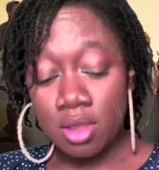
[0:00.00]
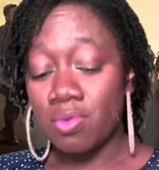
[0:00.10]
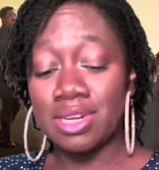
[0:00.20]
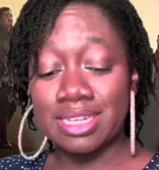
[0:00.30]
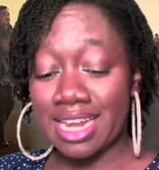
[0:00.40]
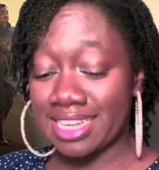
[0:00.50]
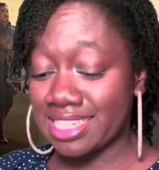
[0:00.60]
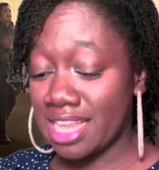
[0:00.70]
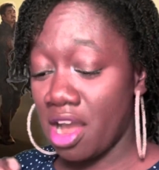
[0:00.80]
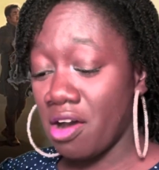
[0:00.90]
We did not get
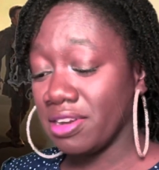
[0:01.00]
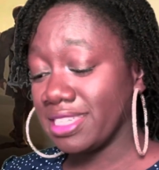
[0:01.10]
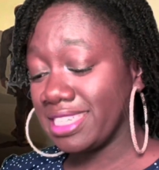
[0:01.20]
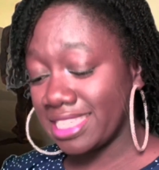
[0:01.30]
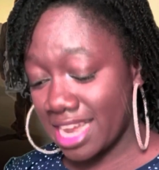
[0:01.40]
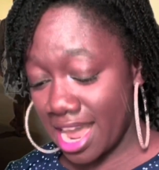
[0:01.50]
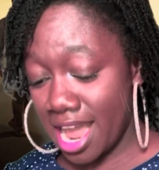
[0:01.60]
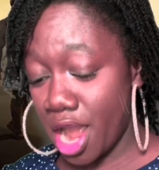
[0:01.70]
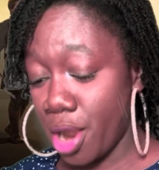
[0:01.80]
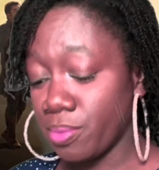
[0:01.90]
that all the
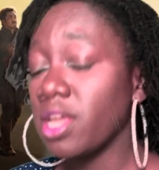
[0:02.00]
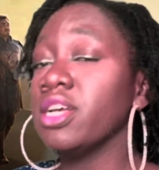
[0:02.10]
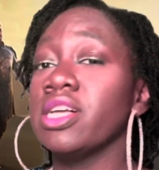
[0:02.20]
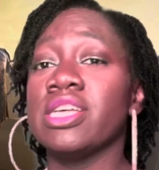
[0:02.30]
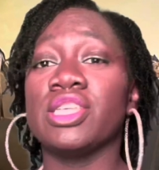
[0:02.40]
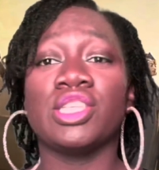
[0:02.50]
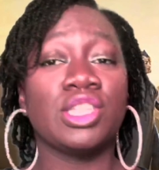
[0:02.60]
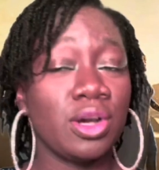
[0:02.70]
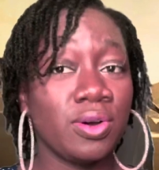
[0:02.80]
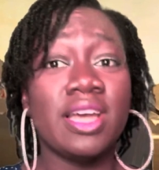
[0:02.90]
time.
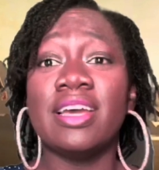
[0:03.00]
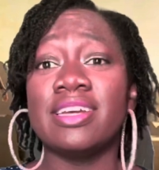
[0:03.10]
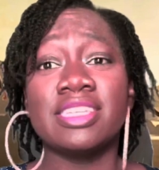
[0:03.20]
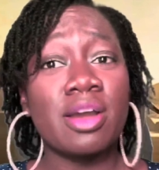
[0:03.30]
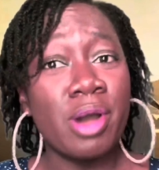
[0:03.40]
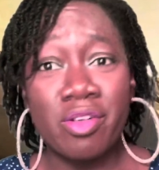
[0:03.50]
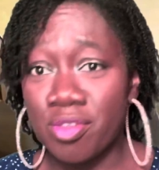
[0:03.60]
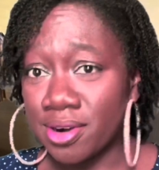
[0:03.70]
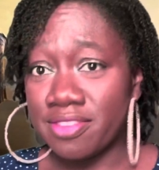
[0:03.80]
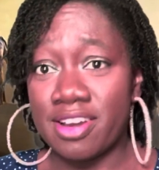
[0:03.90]
So it took about
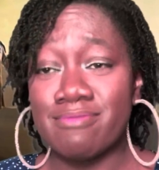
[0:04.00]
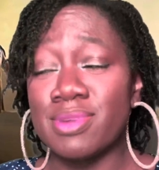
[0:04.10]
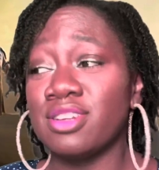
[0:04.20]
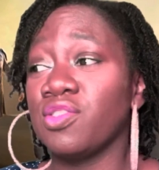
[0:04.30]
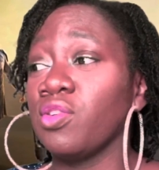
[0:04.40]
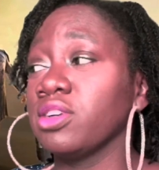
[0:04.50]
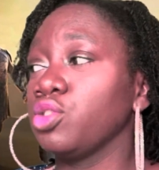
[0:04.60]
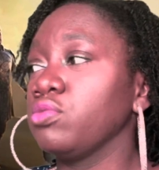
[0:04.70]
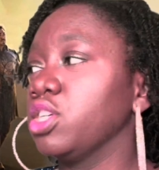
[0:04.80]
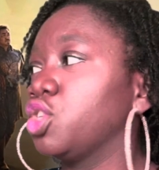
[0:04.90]
45 minutes for it to
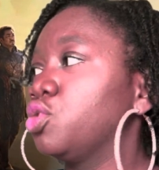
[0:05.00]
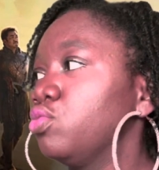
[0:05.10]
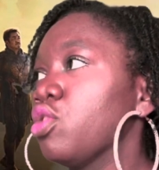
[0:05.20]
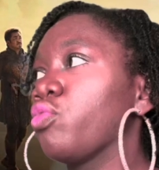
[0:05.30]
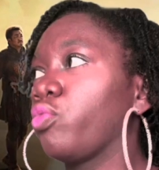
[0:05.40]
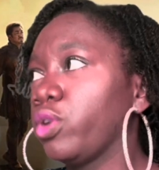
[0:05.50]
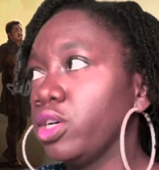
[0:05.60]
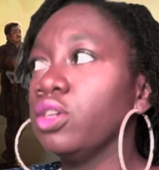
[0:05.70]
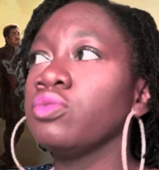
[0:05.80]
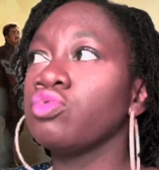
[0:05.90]
get to the
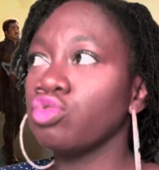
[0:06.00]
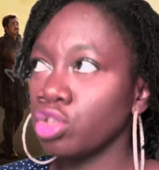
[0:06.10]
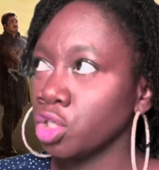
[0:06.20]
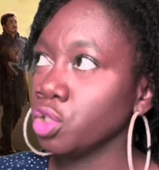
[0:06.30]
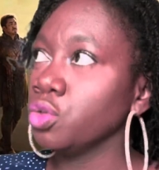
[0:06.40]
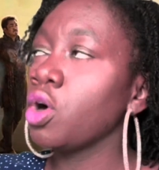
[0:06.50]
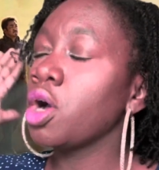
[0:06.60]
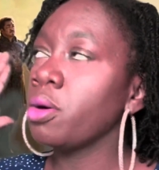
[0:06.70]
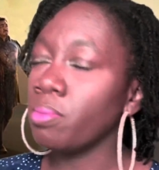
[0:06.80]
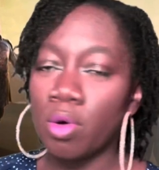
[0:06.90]
real, true
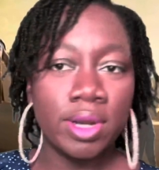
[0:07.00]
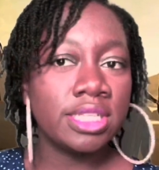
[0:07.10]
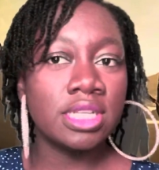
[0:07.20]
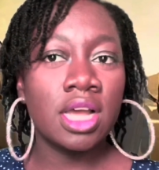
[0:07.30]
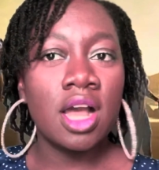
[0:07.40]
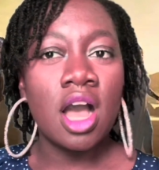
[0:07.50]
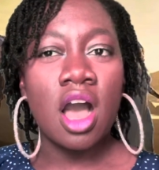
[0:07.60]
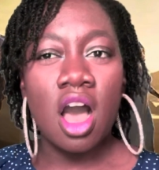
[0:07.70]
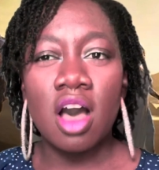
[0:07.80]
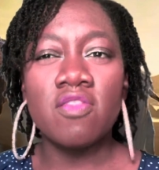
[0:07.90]
point
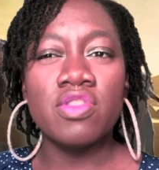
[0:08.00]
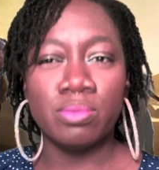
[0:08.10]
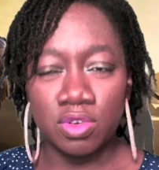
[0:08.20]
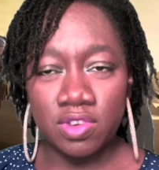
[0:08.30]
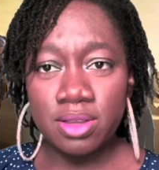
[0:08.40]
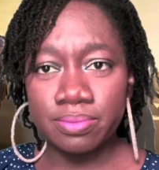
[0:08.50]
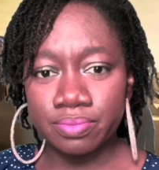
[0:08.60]
of the movie.